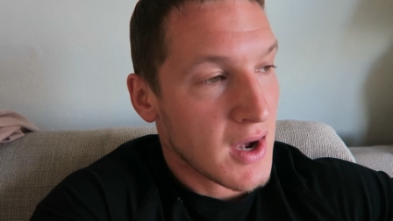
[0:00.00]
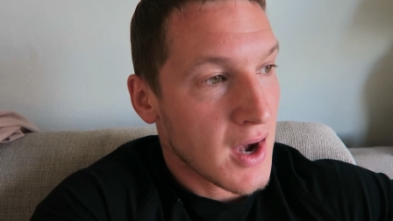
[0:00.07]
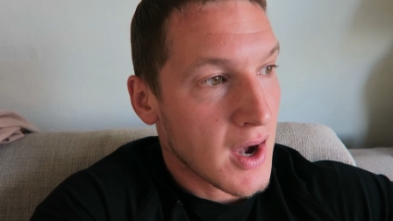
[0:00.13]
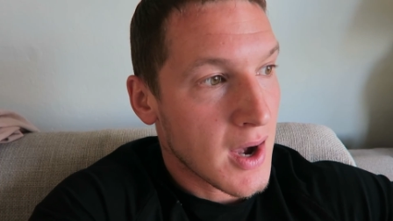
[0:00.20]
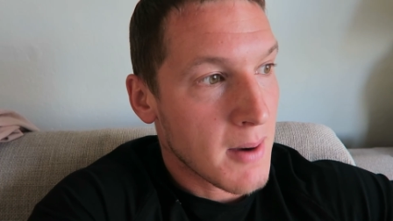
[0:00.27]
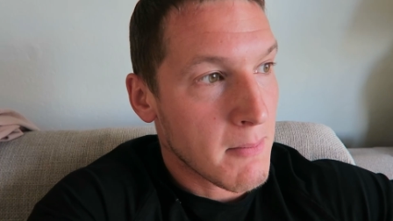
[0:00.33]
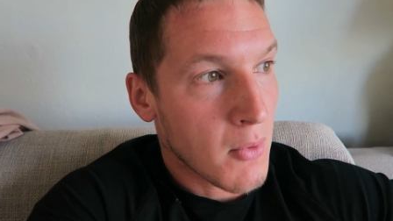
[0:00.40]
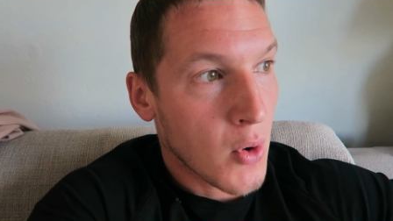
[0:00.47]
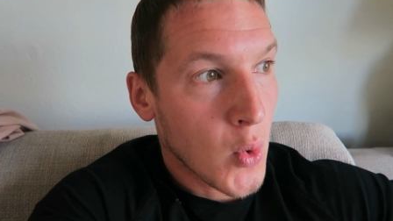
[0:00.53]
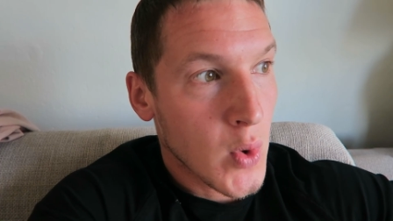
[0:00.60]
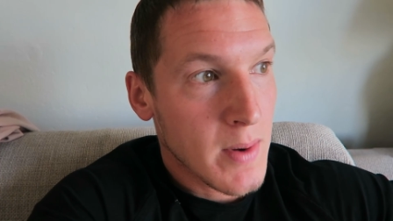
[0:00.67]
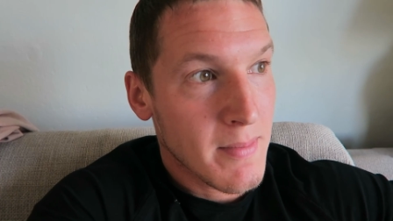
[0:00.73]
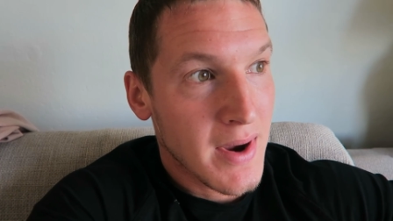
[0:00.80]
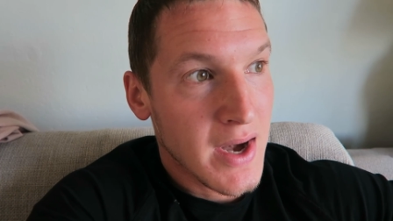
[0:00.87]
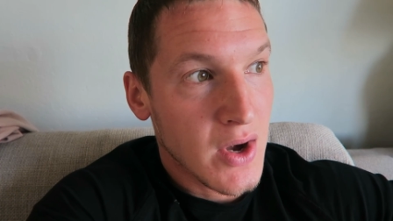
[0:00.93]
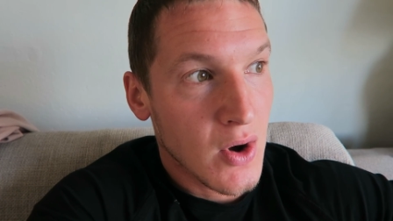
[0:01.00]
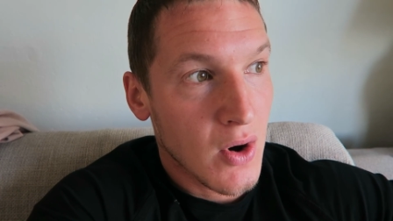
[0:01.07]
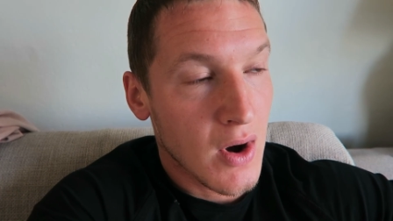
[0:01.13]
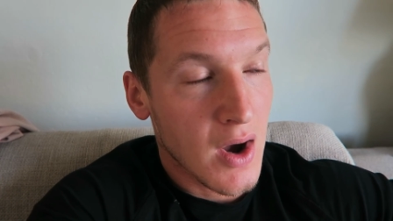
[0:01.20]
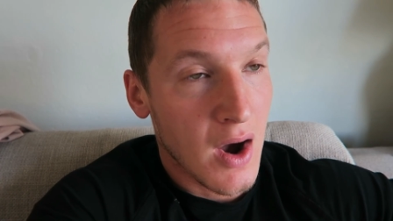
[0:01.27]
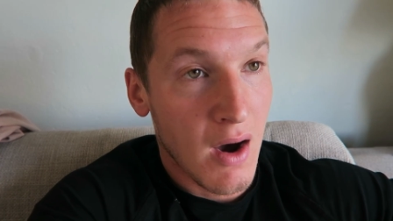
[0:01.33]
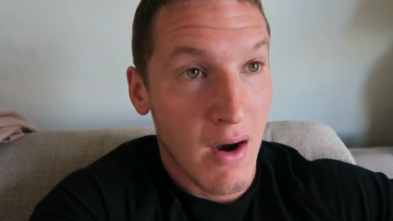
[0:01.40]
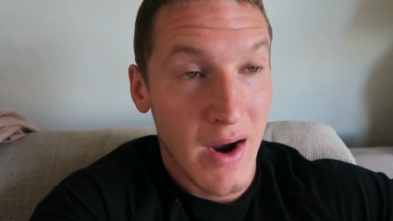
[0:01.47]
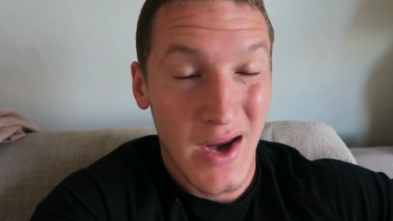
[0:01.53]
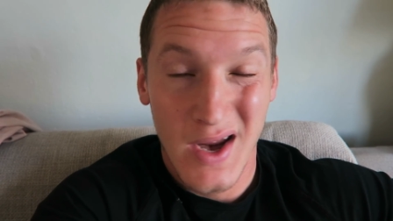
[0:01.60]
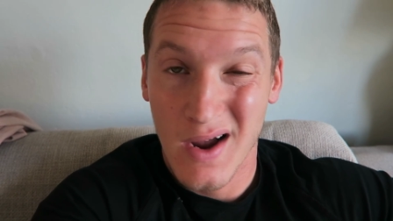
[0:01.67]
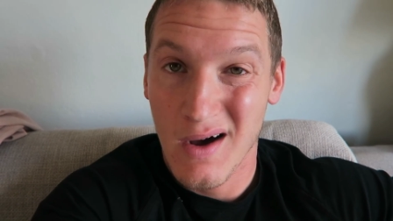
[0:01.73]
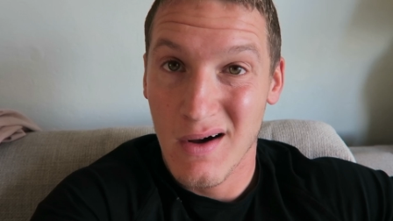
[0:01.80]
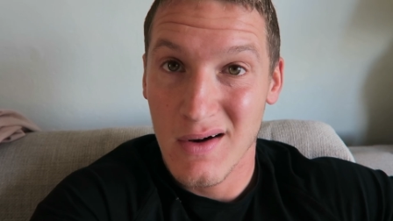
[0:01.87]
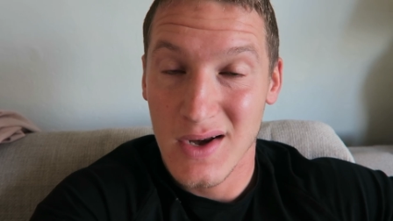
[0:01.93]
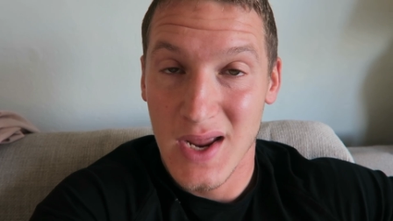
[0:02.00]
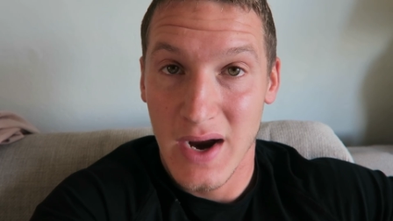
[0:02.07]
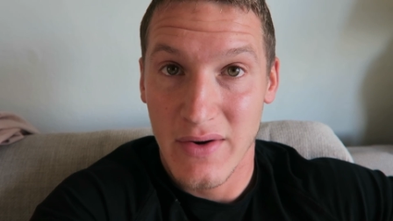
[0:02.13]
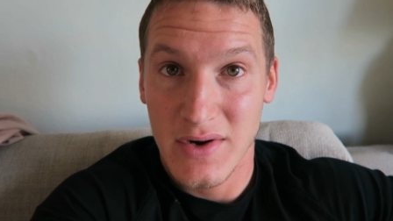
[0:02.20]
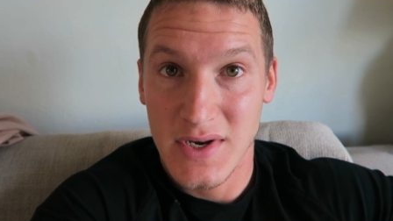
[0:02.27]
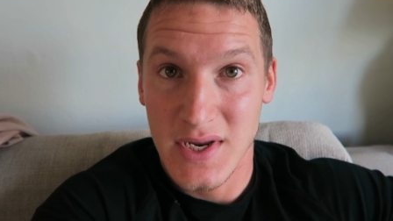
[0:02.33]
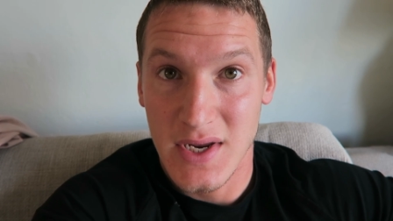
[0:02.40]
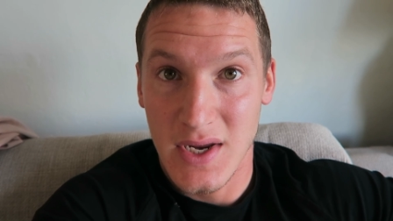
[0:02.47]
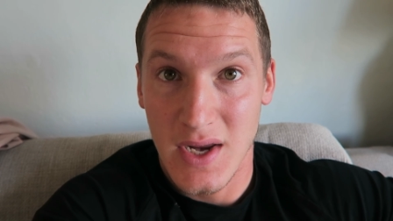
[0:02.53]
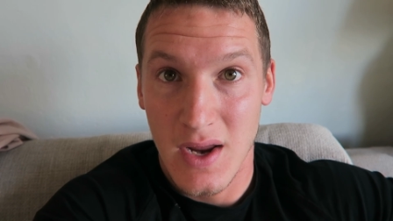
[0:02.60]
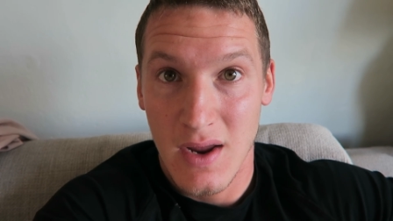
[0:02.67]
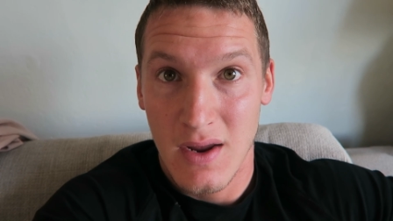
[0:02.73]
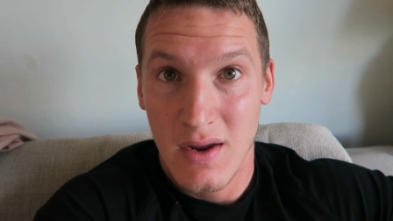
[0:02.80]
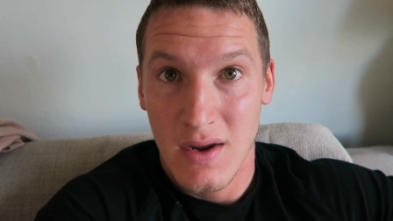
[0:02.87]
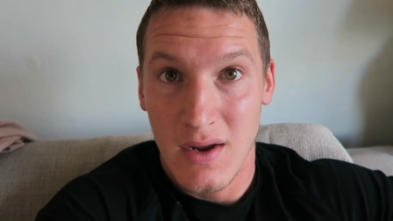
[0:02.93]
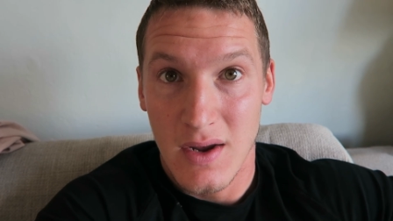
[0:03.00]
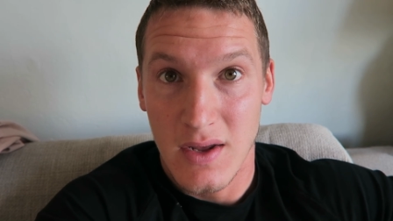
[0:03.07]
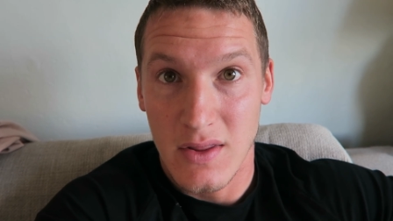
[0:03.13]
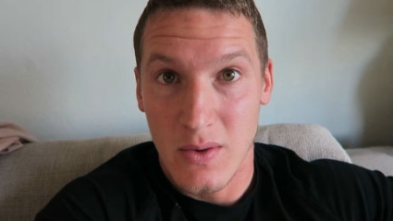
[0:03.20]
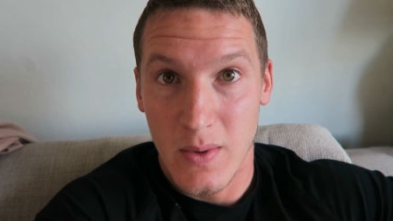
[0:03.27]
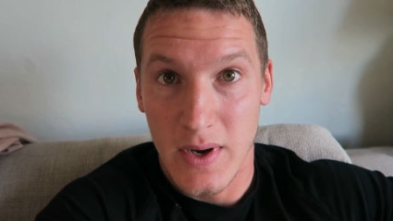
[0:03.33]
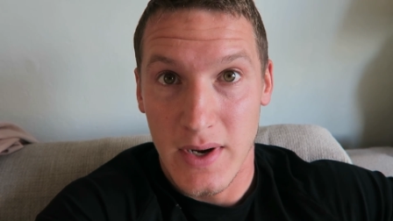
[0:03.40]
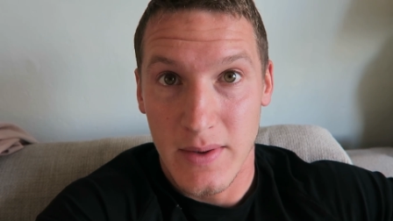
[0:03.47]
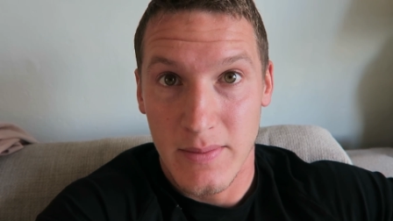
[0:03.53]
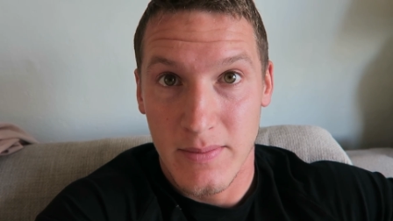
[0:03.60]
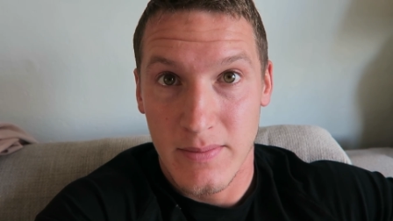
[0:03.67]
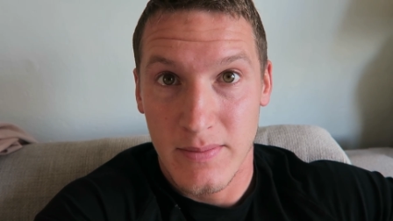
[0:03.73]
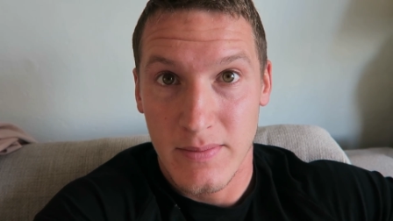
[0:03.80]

Um, or we may not, I can't guarantee either way.